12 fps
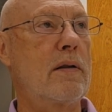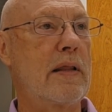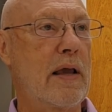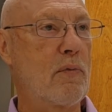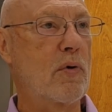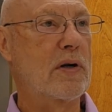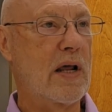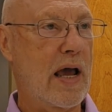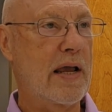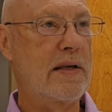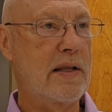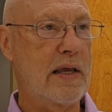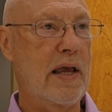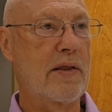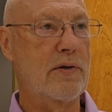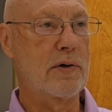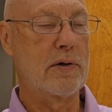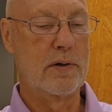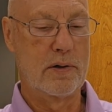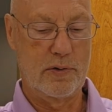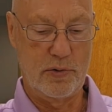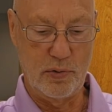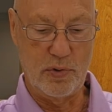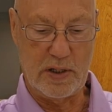They were tied together
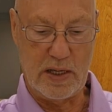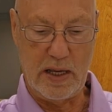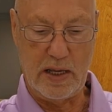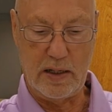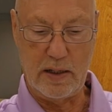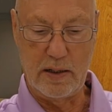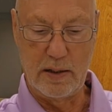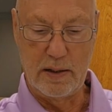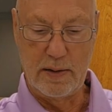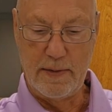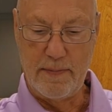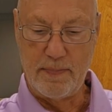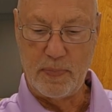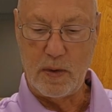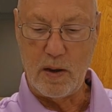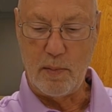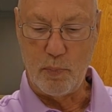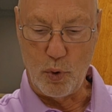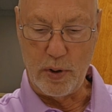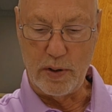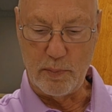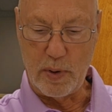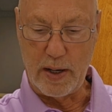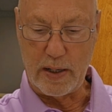through the king
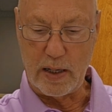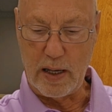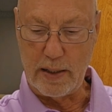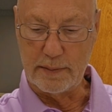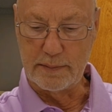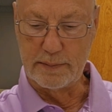appointed by God.